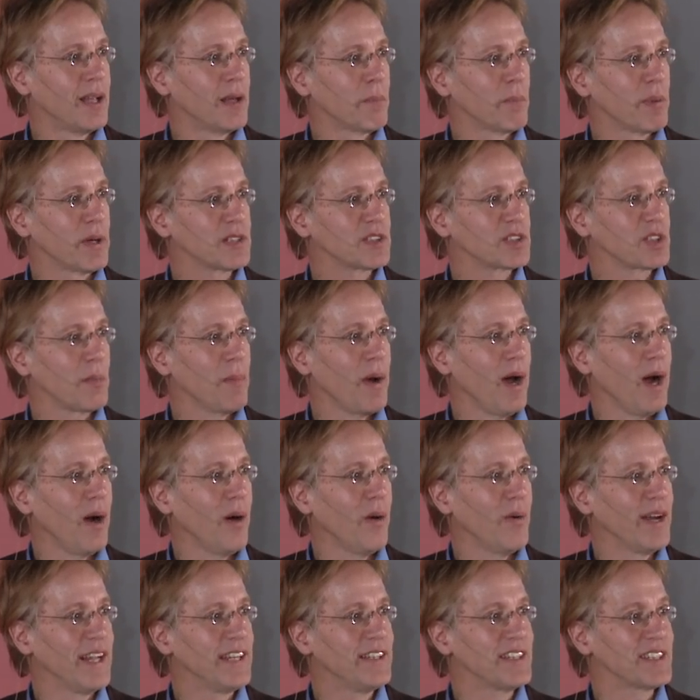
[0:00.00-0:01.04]
but
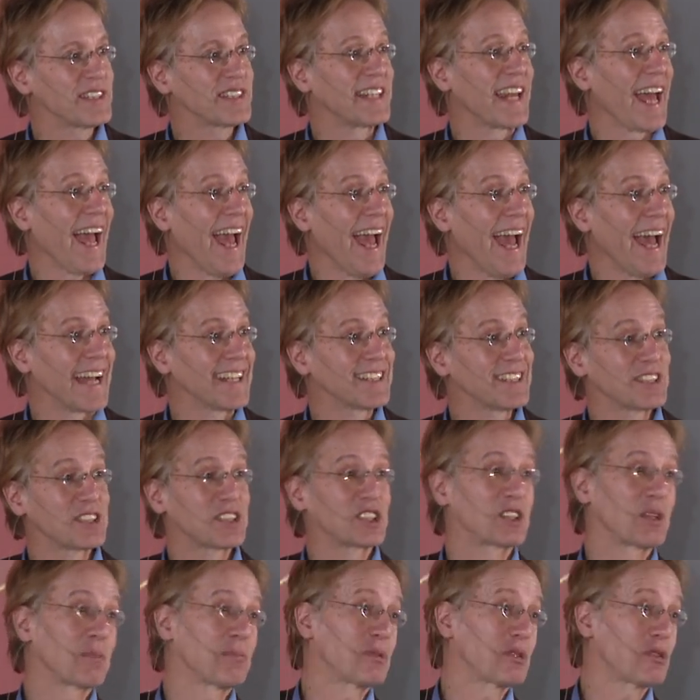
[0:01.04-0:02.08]
somehow it doesn't add, it
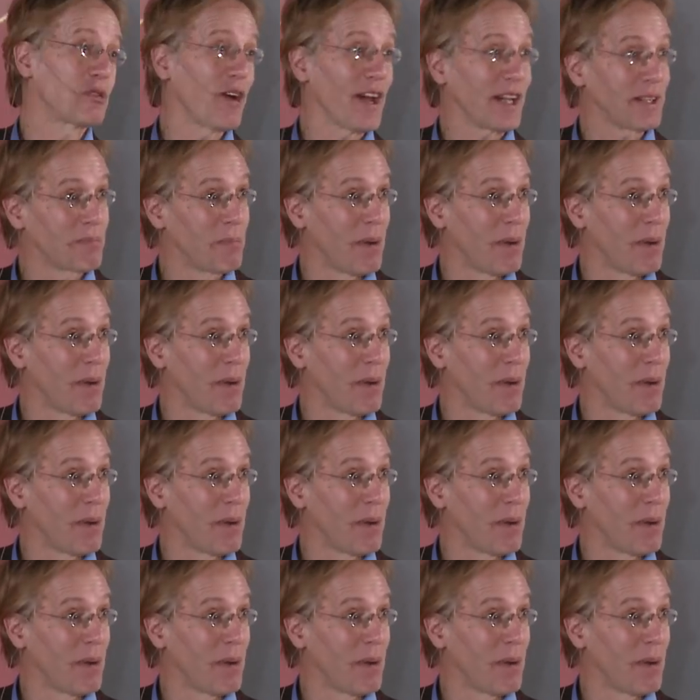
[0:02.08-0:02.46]
subtract